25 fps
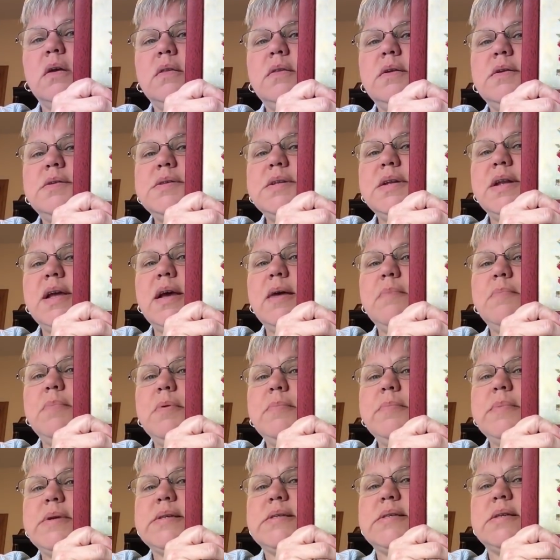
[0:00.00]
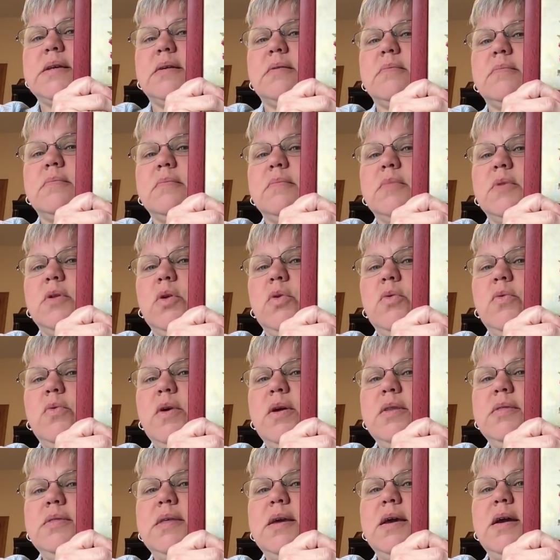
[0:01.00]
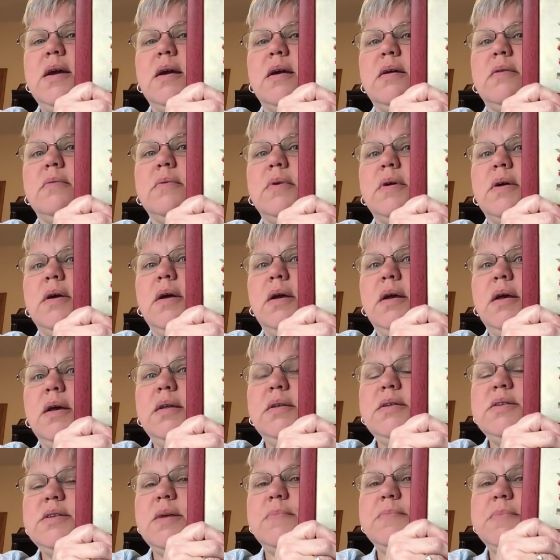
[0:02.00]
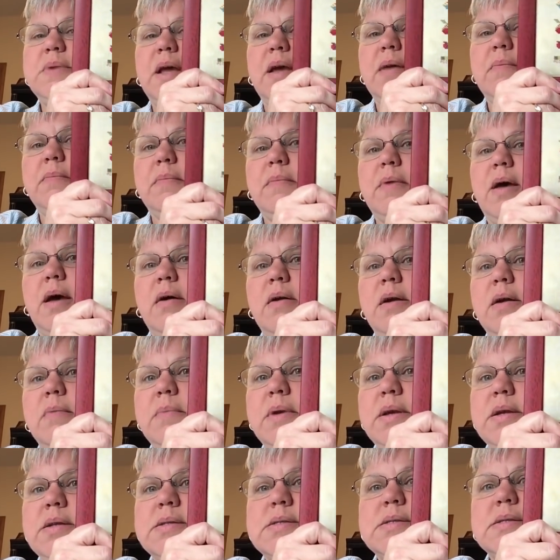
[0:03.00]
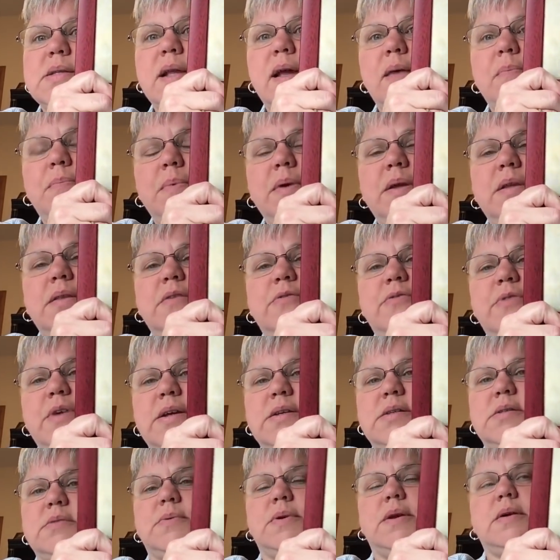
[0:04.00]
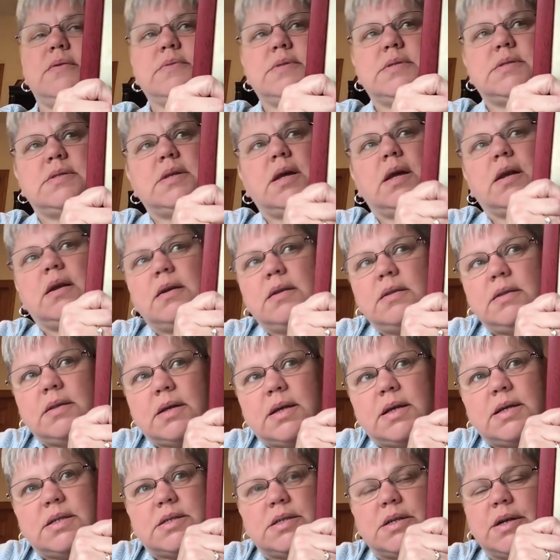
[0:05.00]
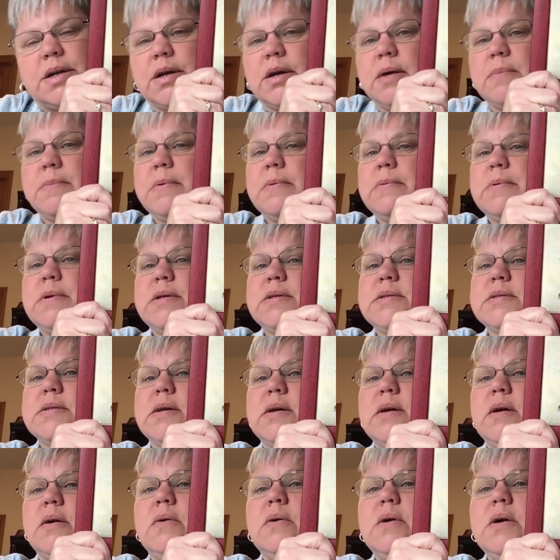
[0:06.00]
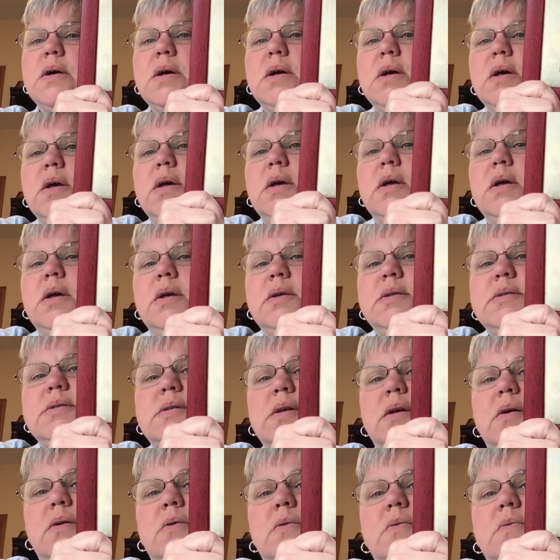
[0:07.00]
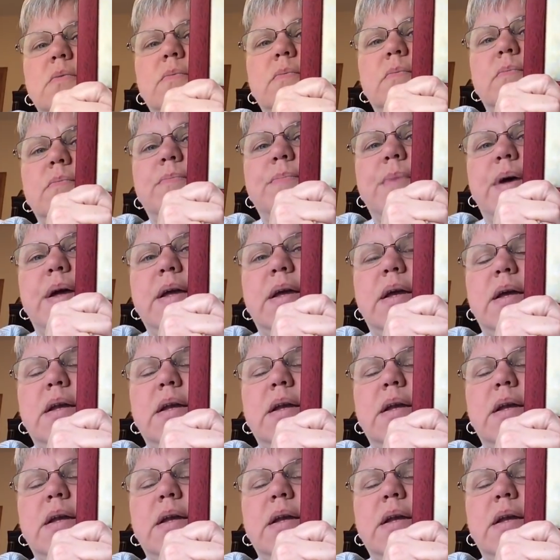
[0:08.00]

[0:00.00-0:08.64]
There's an apple missing right there. It jumped out at me and slapped me in the face when I was standing in the kitchen a couple weeks ago. So my